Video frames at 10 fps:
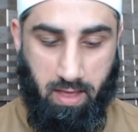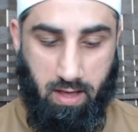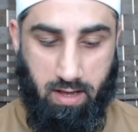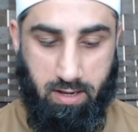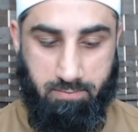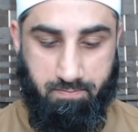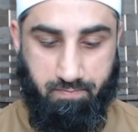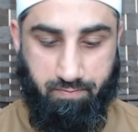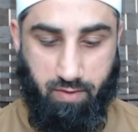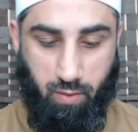
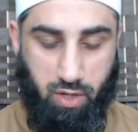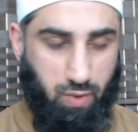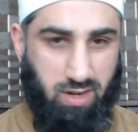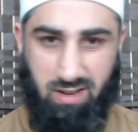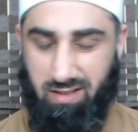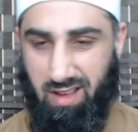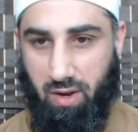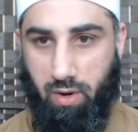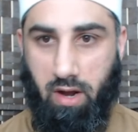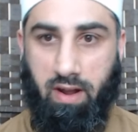um, which were you
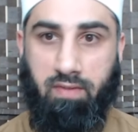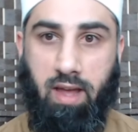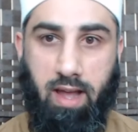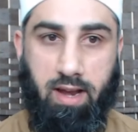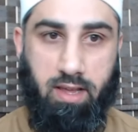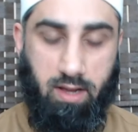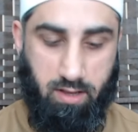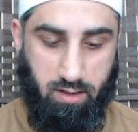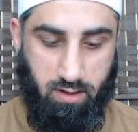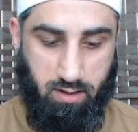know around that area in
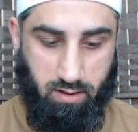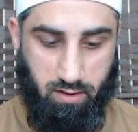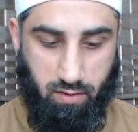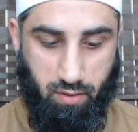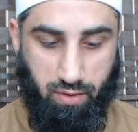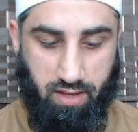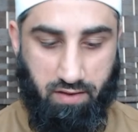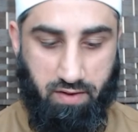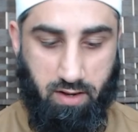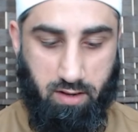the North
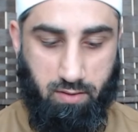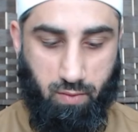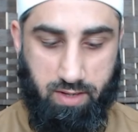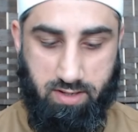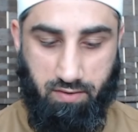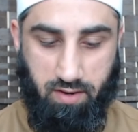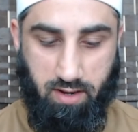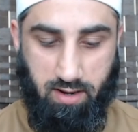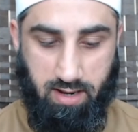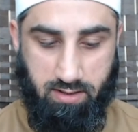African, West
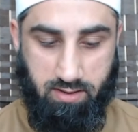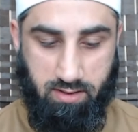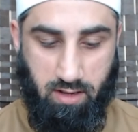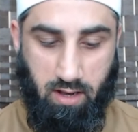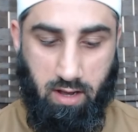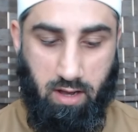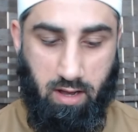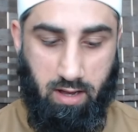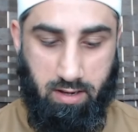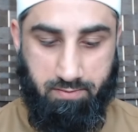African lands.
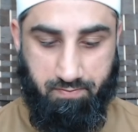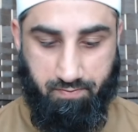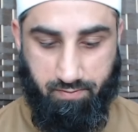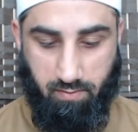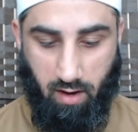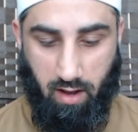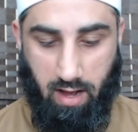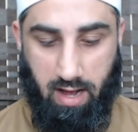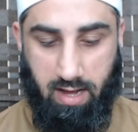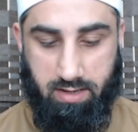Um,
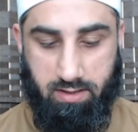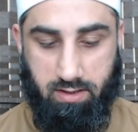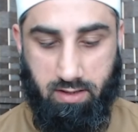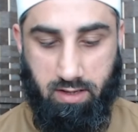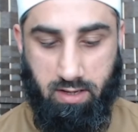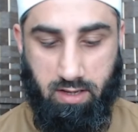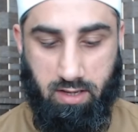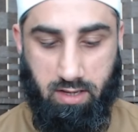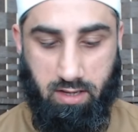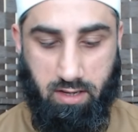and
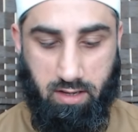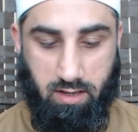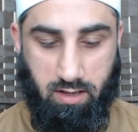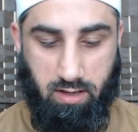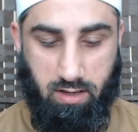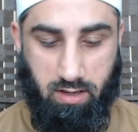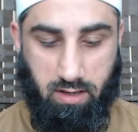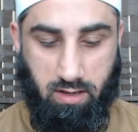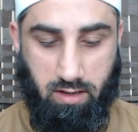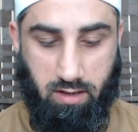he
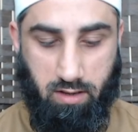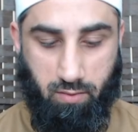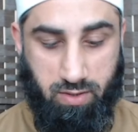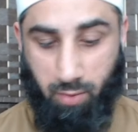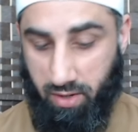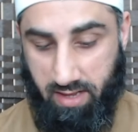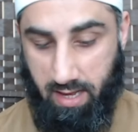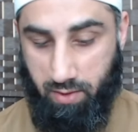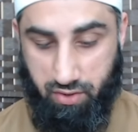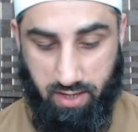was born there,
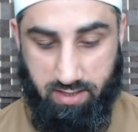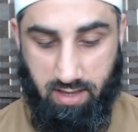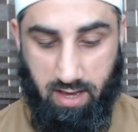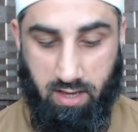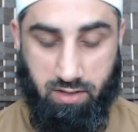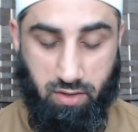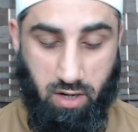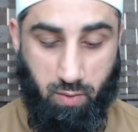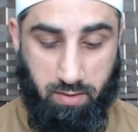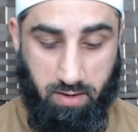he was raised there, he studied
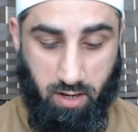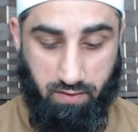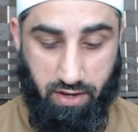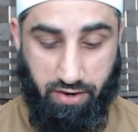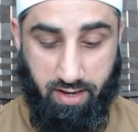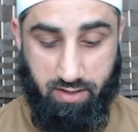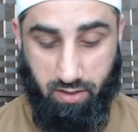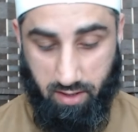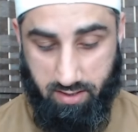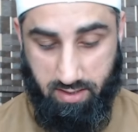with many of the great
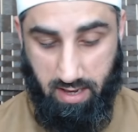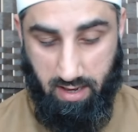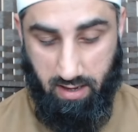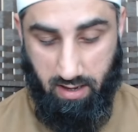scholars there.